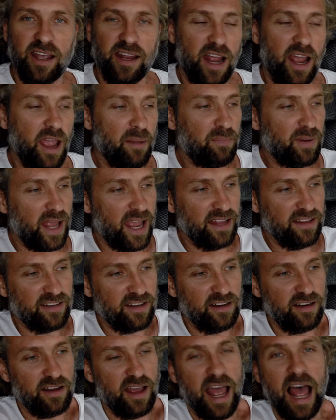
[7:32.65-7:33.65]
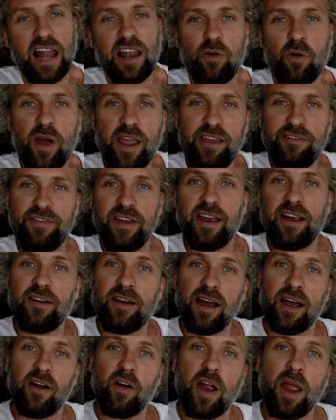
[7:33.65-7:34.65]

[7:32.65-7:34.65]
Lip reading: and I plant an aloe vera,